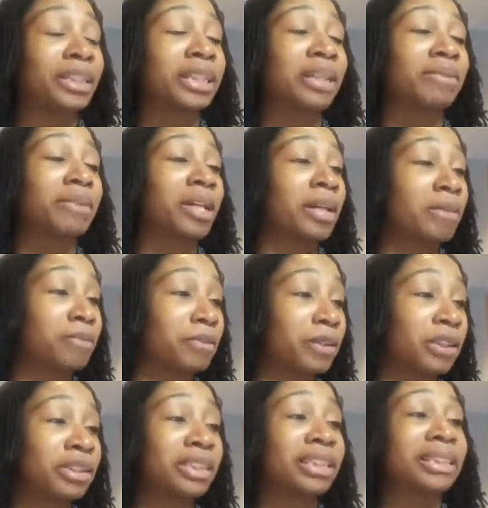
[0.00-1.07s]
to give
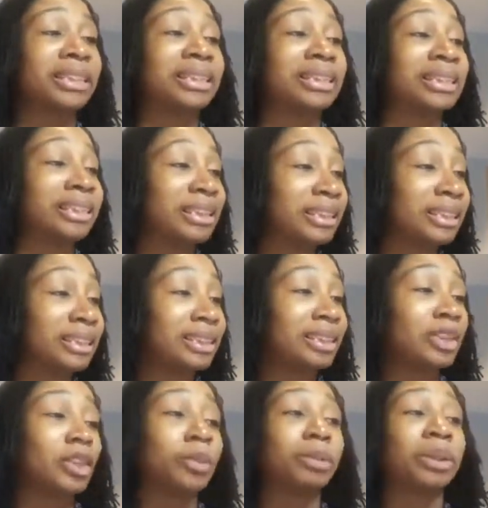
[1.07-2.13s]
comfort, to cease,
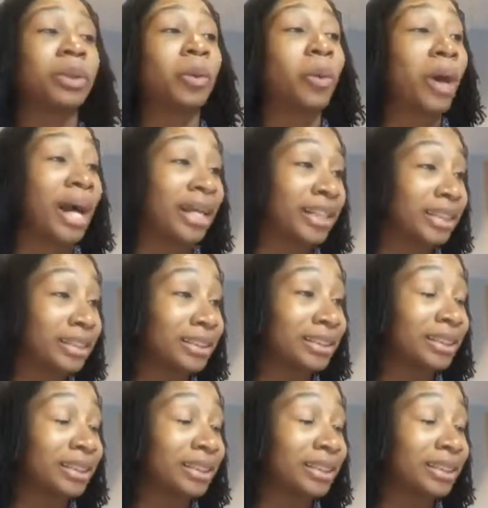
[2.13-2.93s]
to be quiet,